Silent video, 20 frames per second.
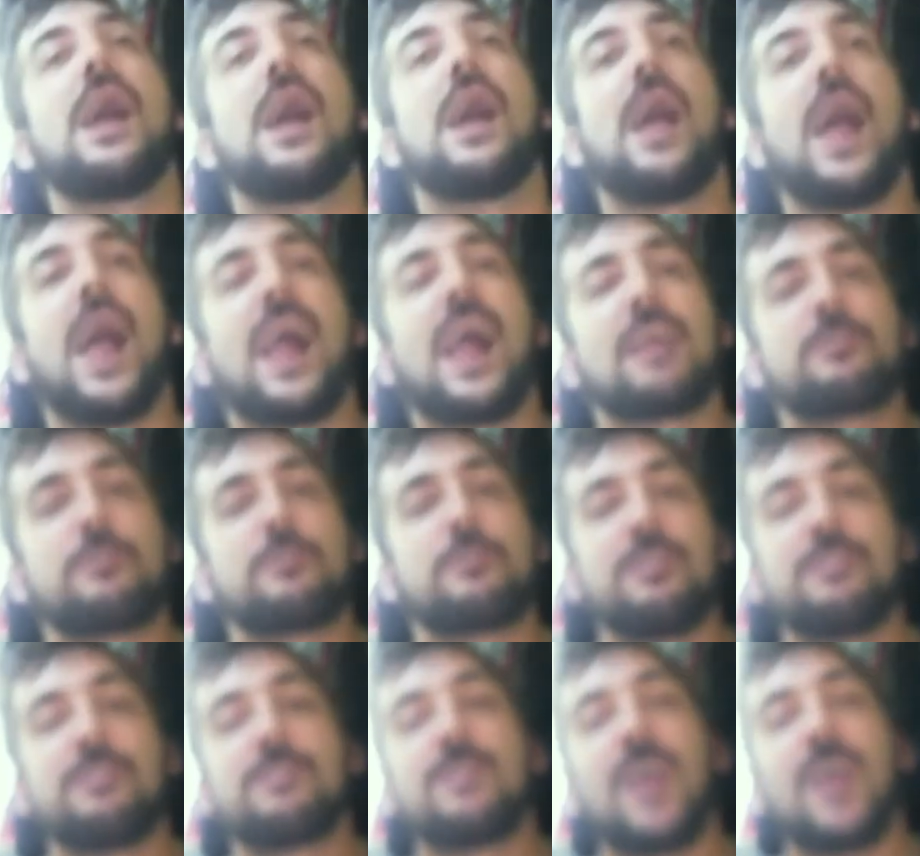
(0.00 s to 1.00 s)
actually
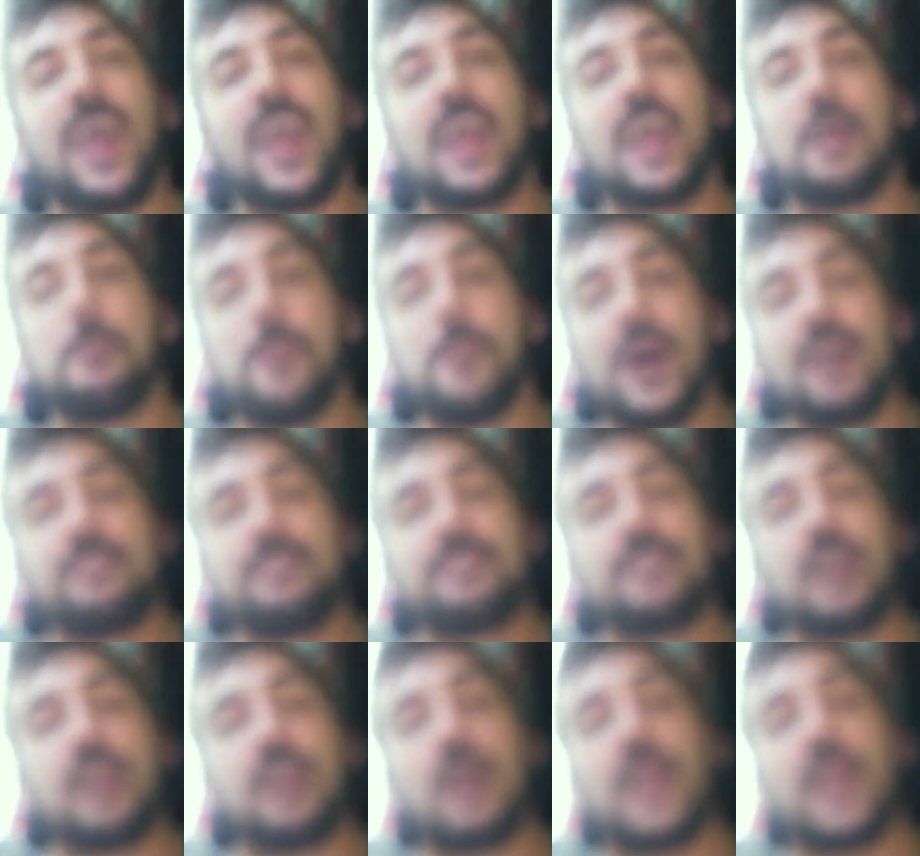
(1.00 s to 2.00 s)
stay in my
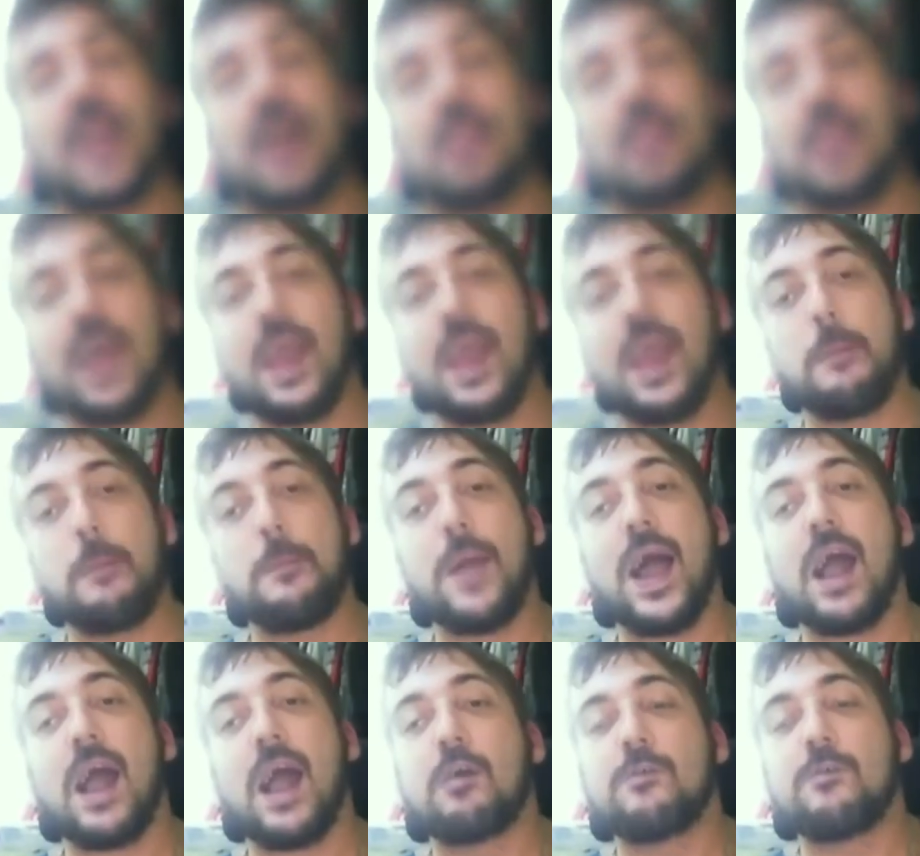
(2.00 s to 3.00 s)
chair and I lay it back
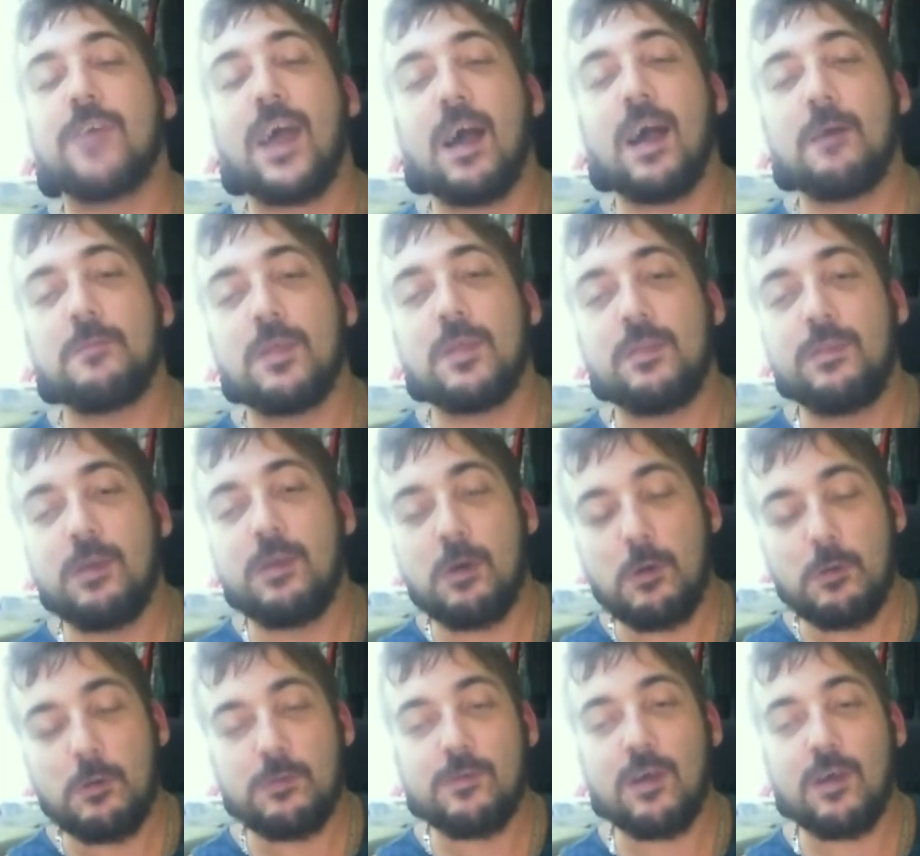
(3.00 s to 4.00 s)
because I have the tilt,
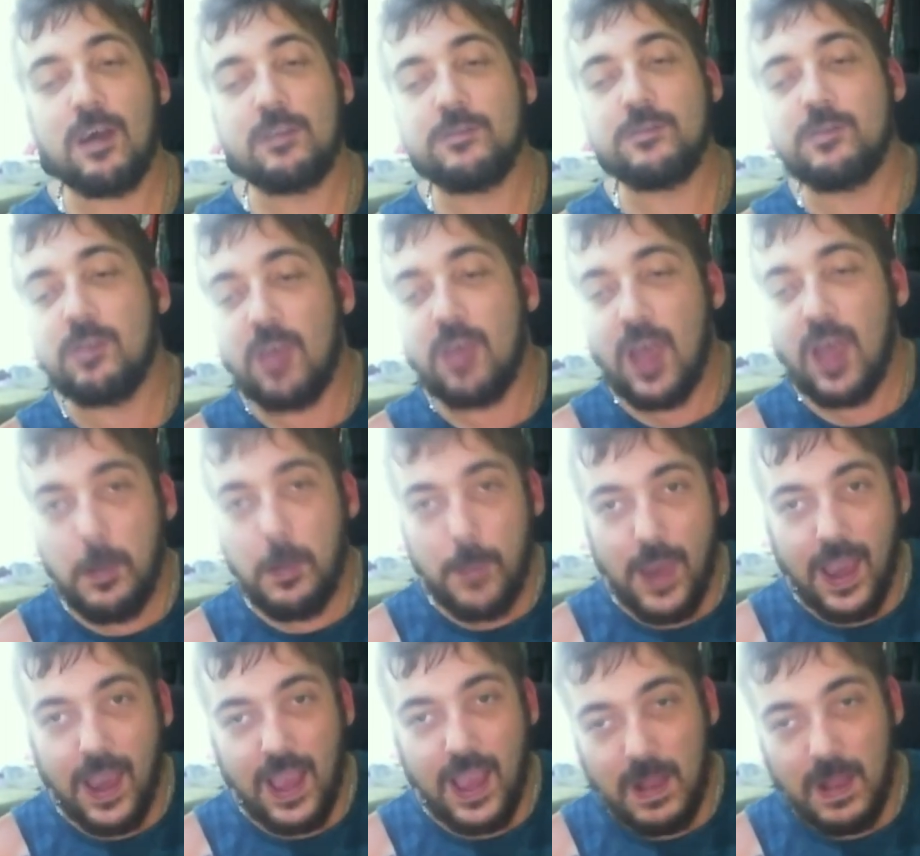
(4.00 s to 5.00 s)
so I just lay it back
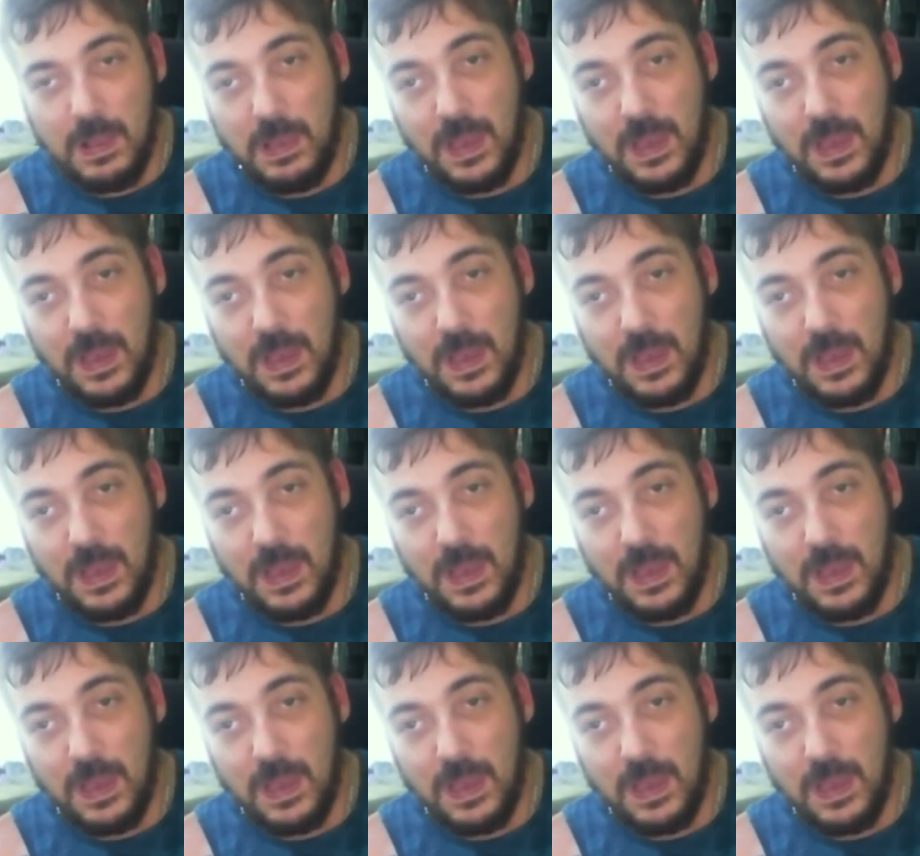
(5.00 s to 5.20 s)
and.